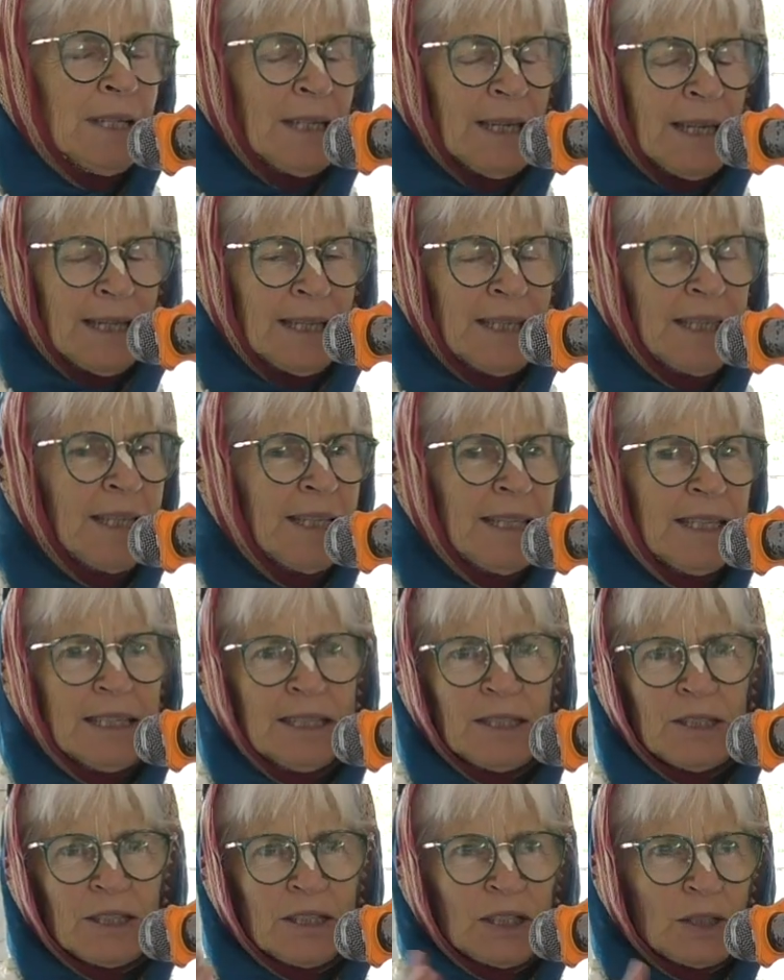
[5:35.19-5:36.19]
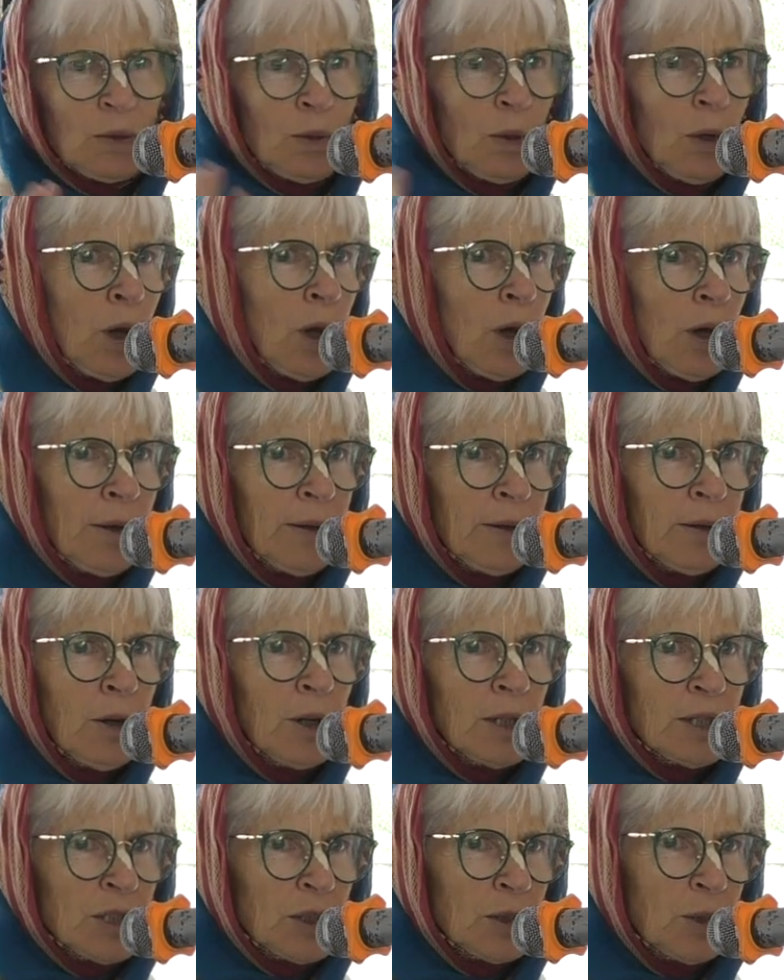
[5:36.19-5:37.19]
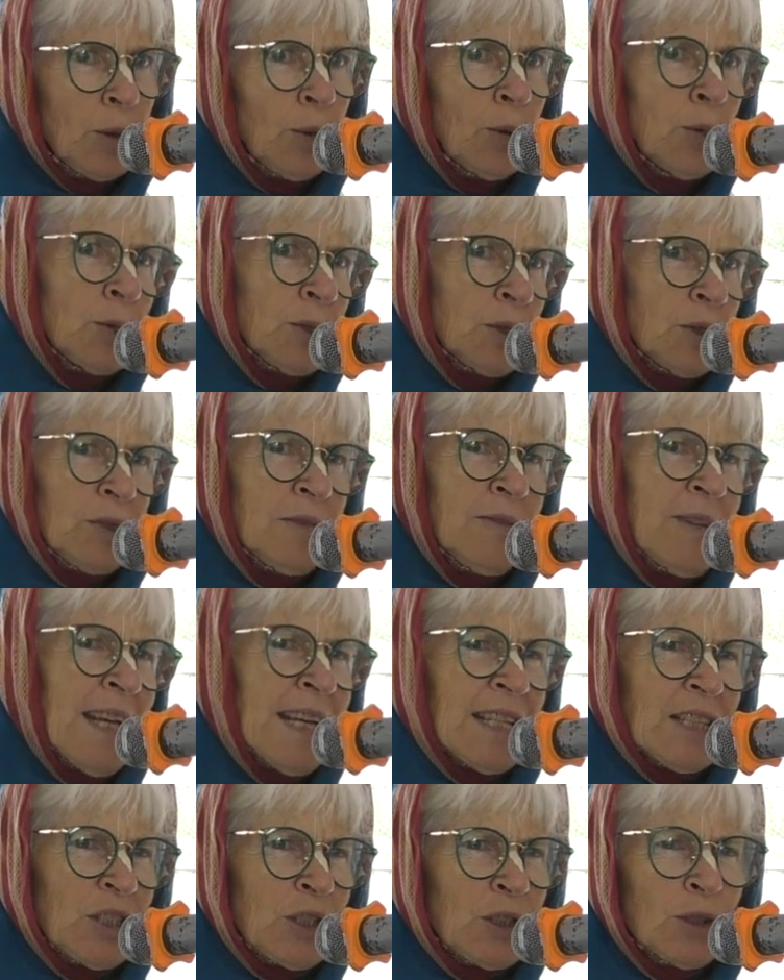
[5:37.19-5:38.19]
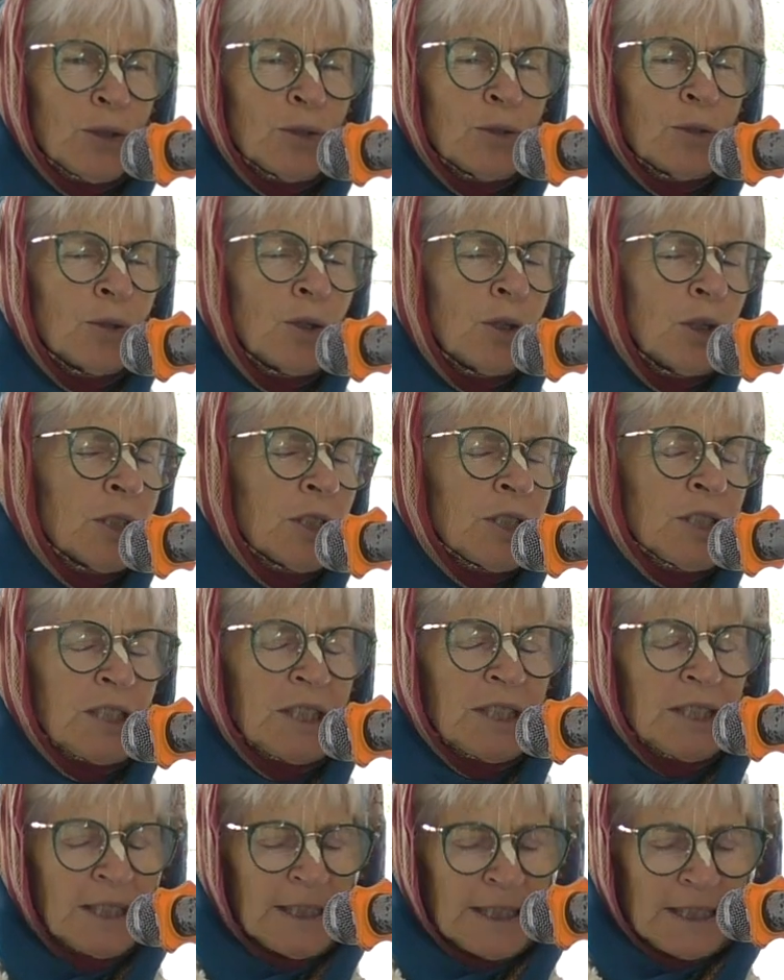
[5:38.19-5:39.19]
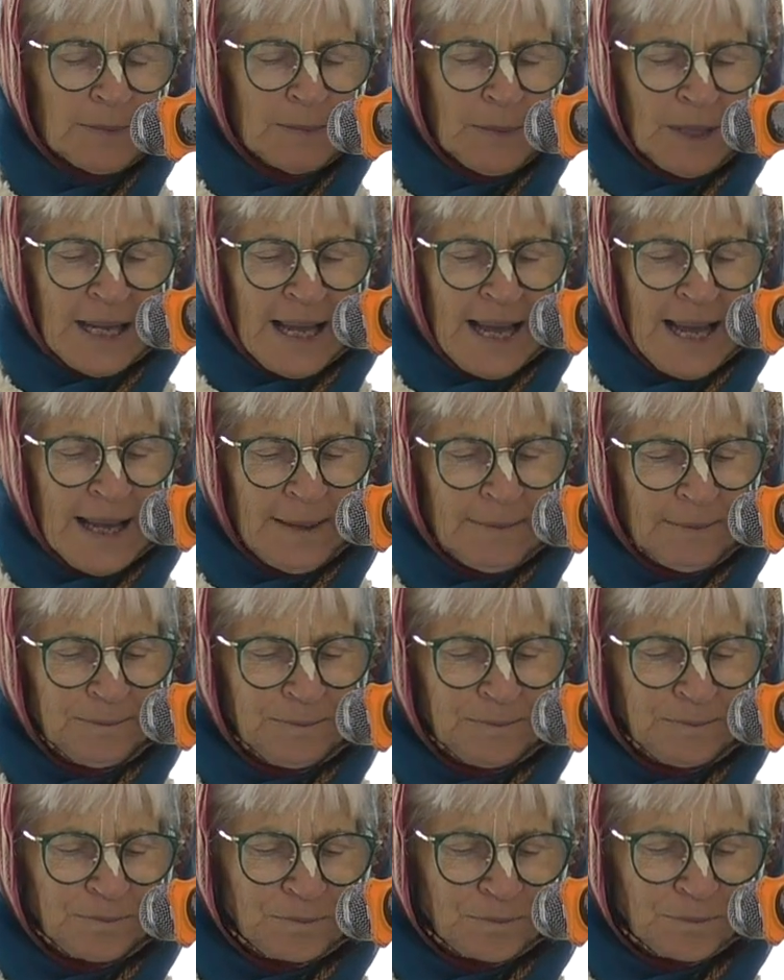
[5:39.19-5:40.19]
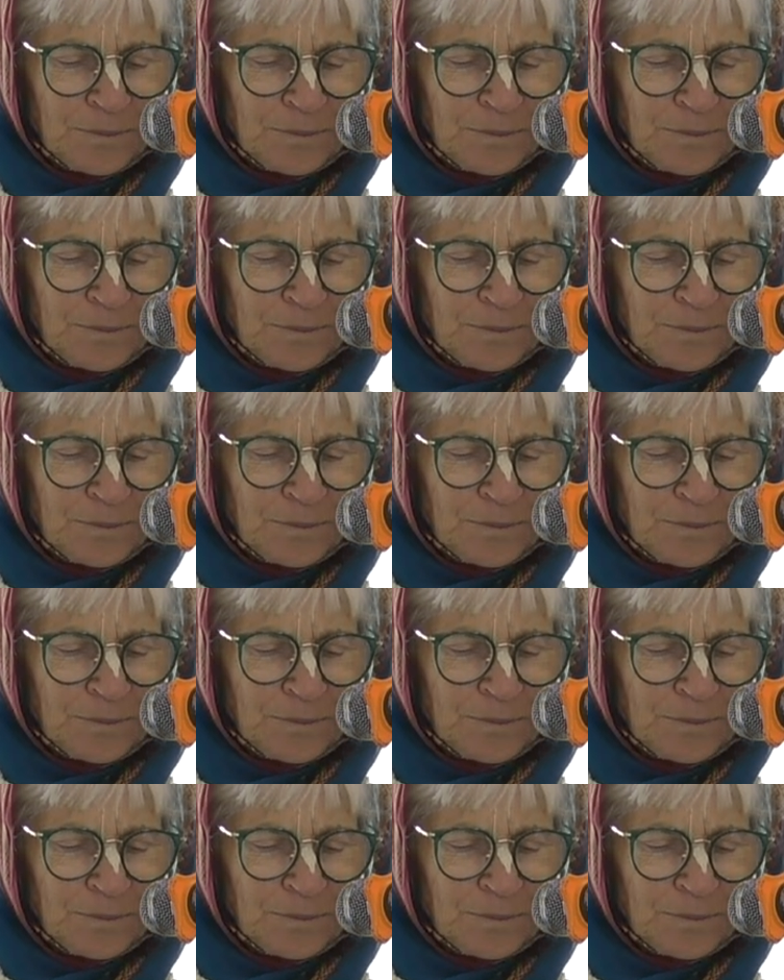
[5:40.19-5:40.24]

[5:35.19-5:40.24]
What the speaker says: And he just lost all sort of external consciousness, became